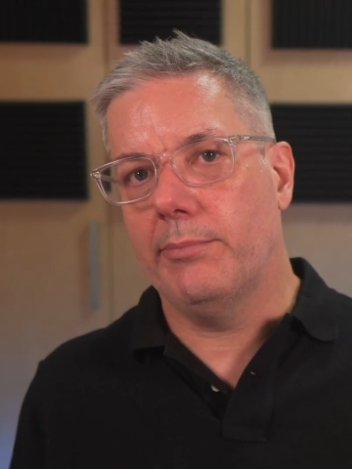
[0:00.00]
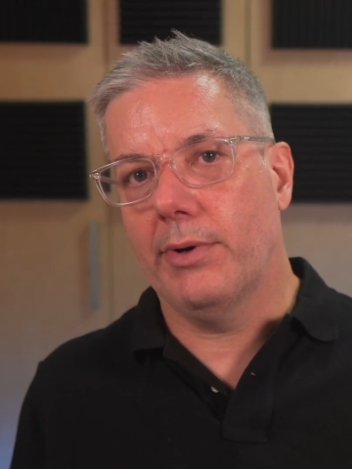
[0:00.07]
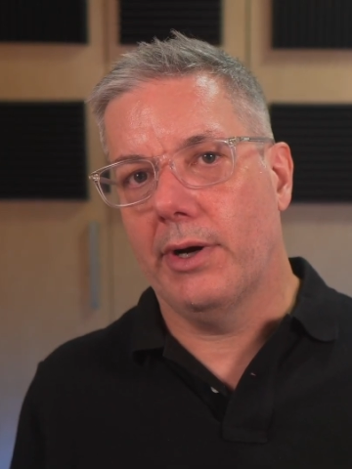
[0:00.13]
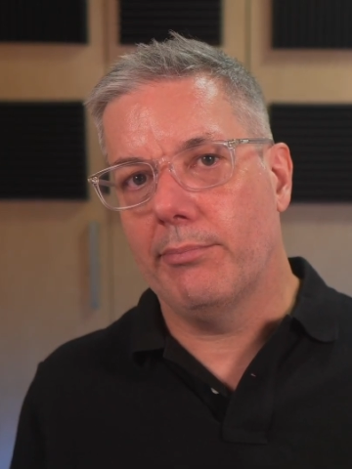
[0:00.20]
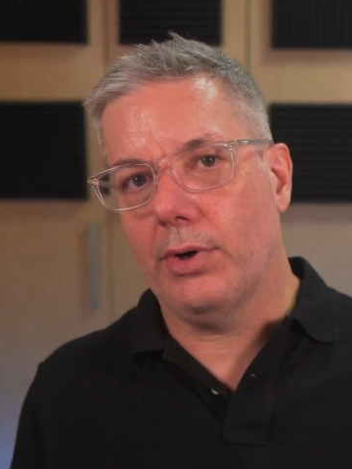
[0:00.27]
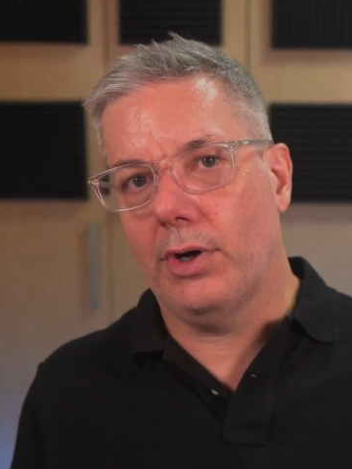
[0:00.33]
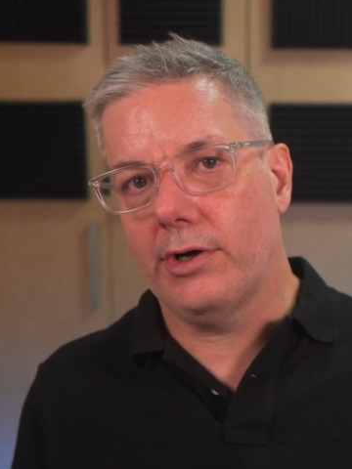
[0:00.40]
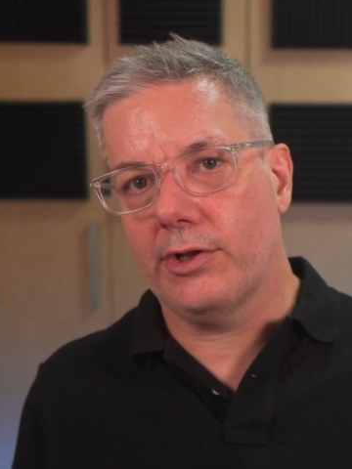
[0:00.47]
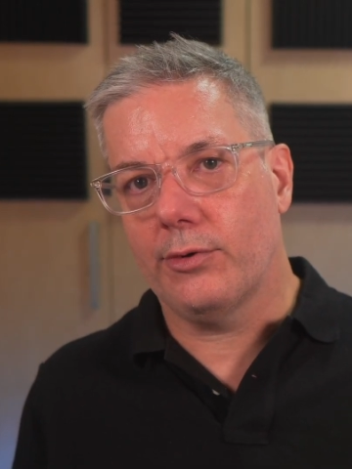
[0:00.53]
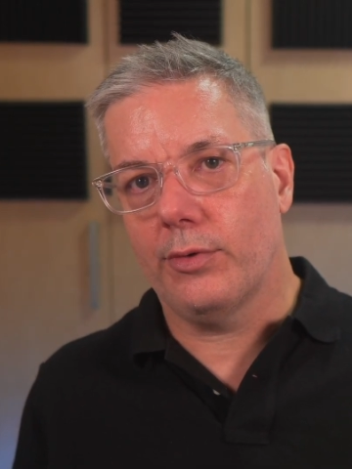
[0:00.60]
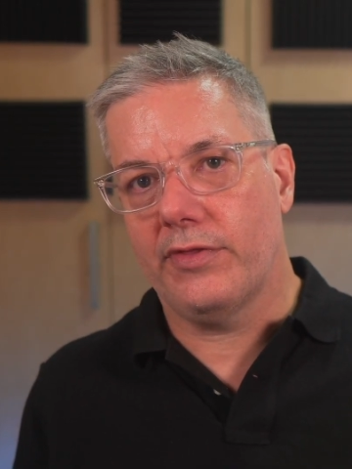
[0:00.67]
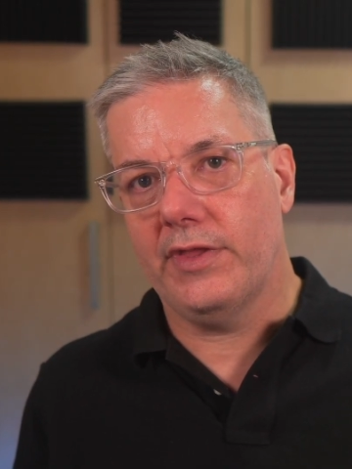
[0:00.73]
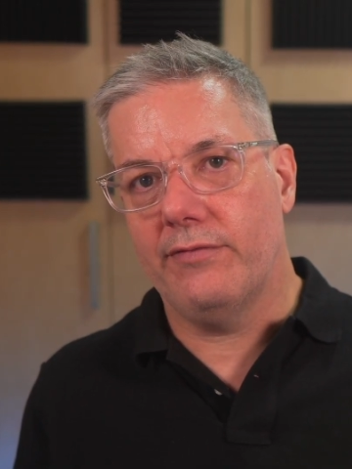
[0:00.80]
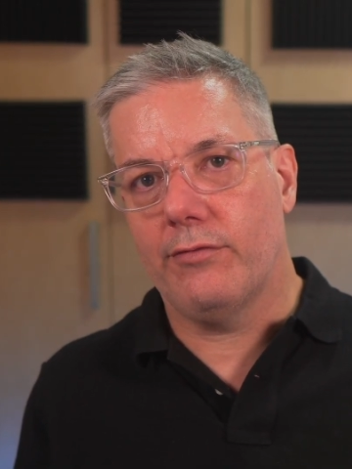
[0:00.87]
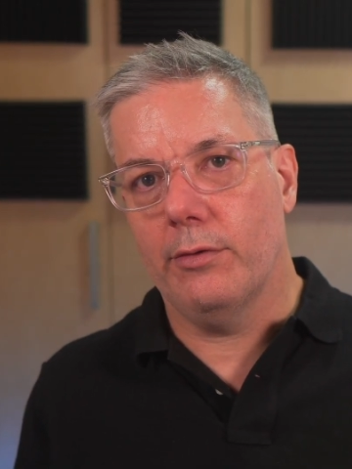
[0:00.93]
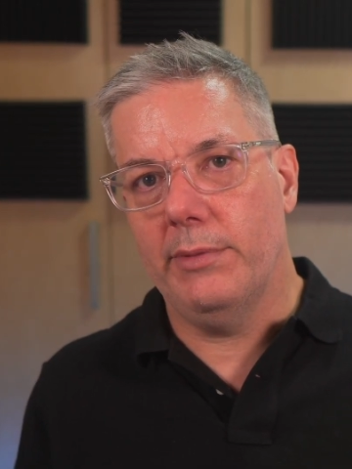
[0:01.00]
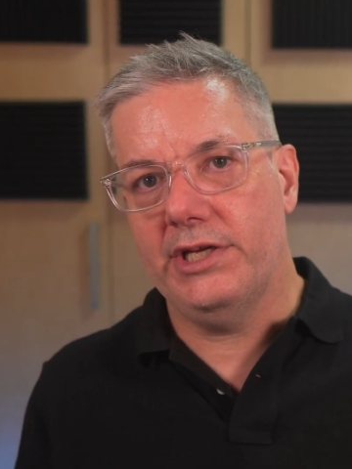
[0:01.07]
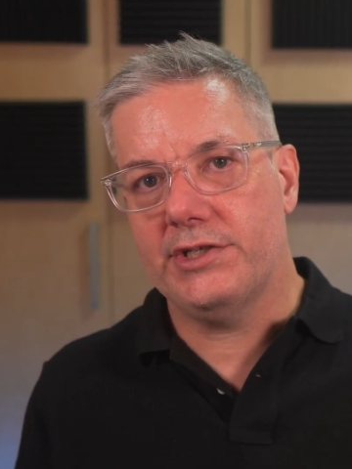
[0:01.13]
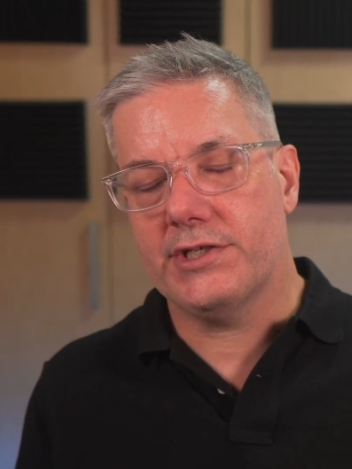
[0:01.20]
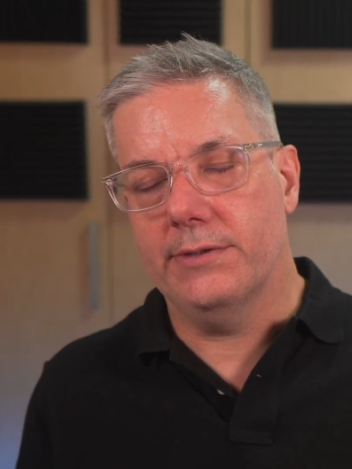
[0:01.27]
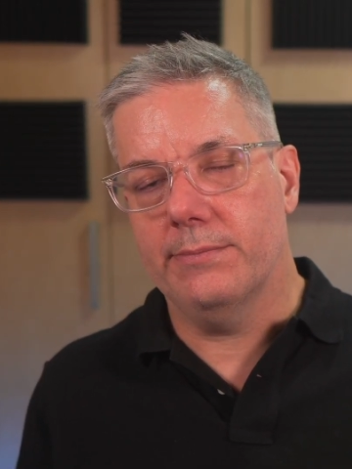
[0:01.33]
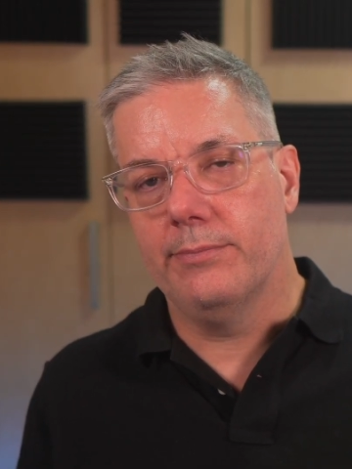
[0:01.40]
bombarded with
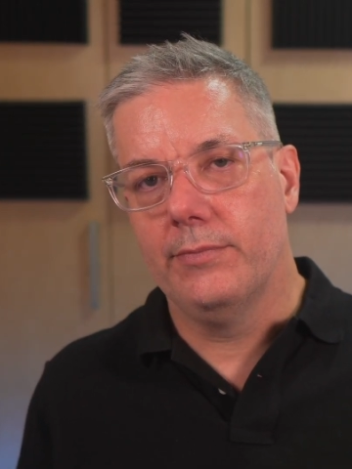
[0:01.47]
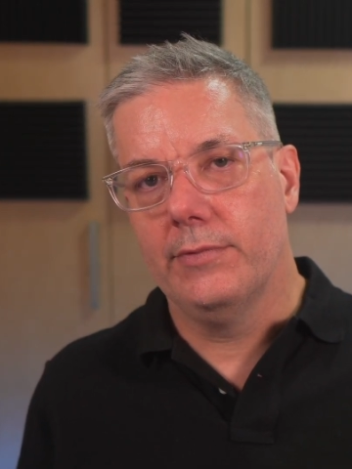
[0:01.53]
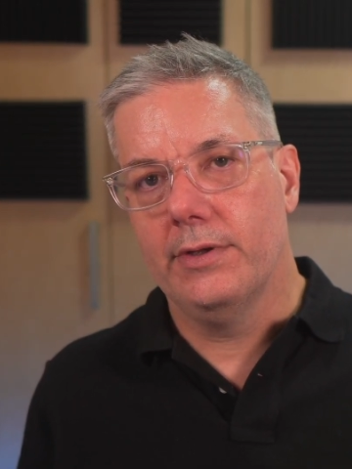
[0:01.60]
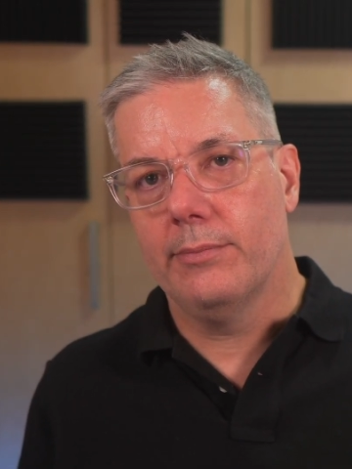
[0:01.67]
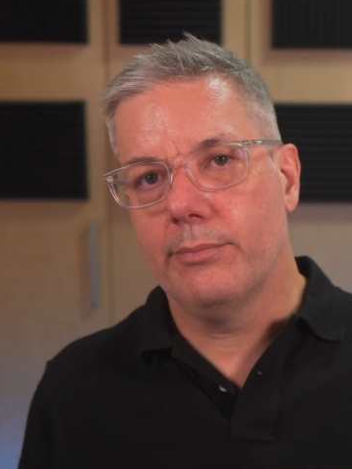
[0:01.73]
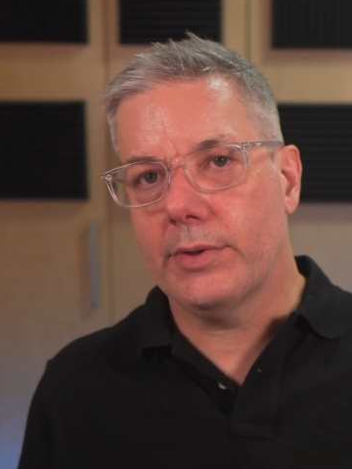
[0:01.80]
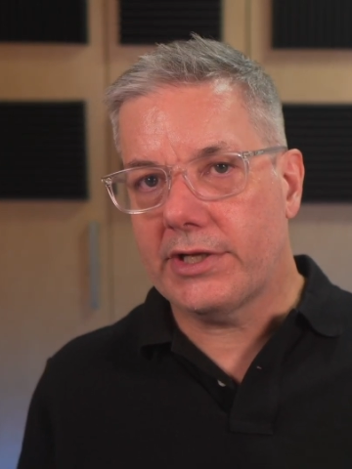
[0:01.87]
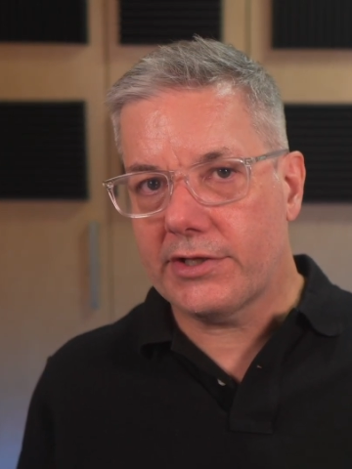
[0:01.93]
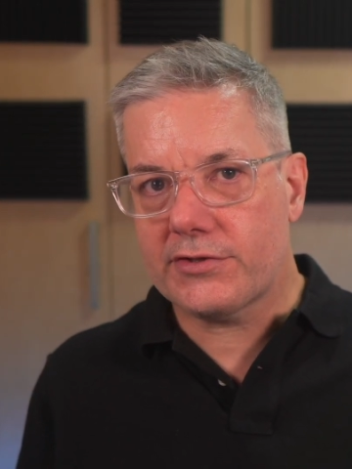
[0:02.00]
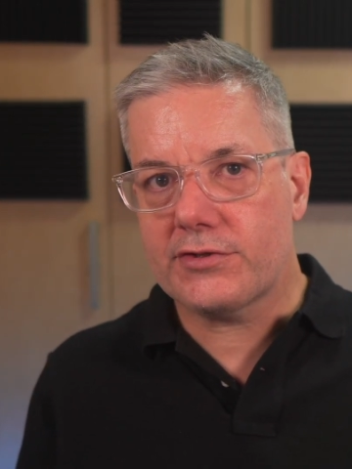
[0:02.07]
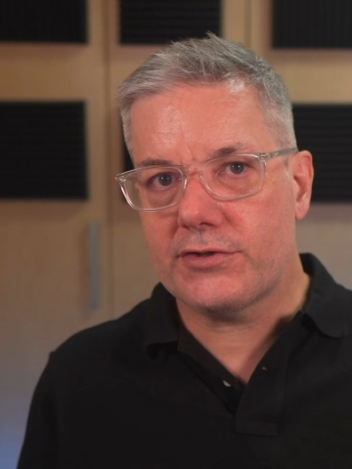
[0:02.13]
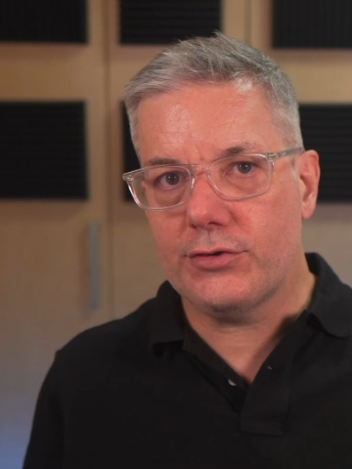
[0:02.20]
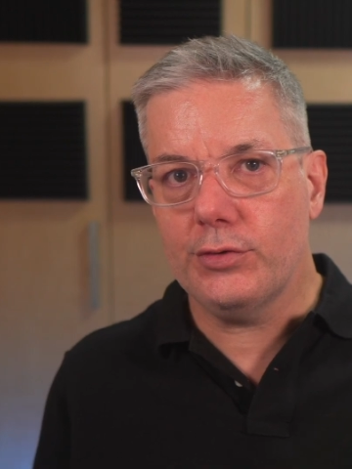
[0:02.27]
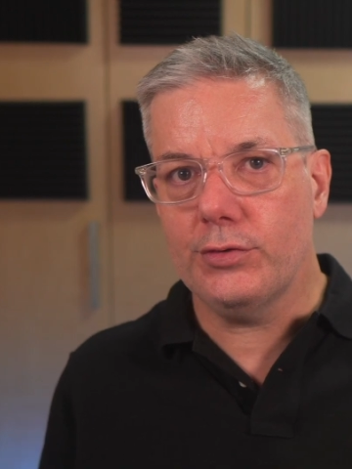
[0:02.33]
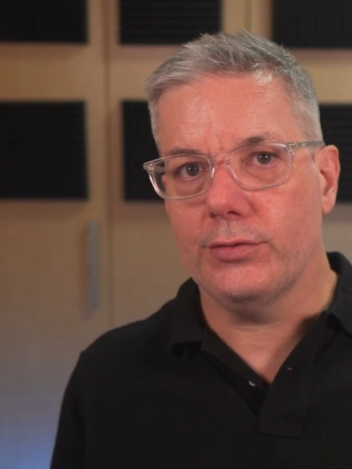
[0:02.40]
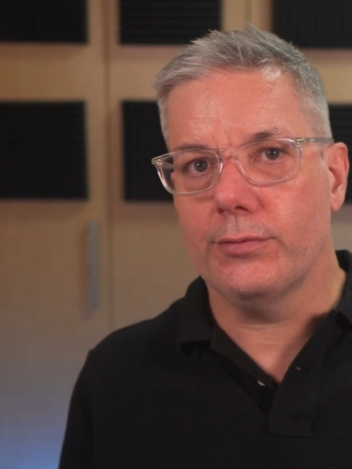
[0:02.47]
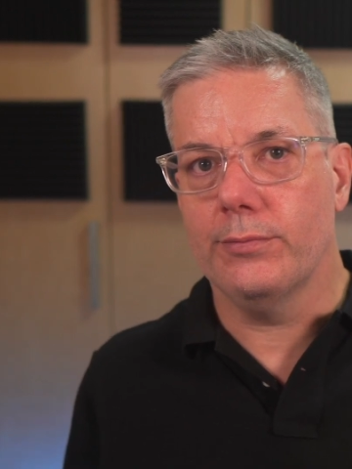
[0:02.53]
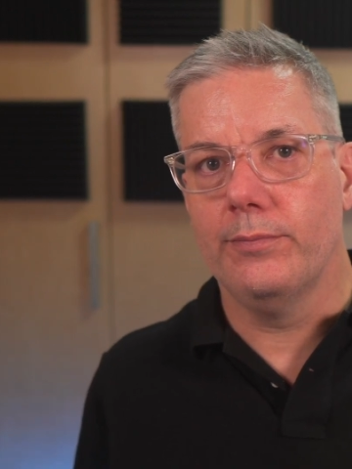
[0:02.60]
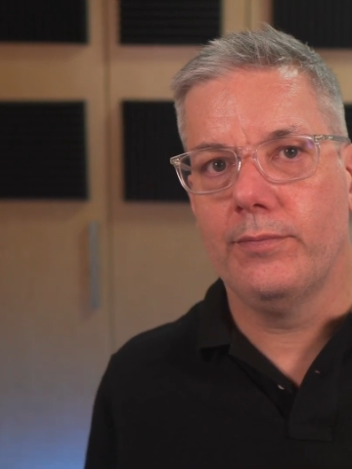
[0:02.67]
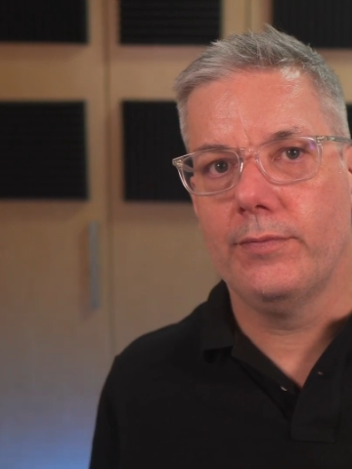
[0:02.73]
information, but it's true.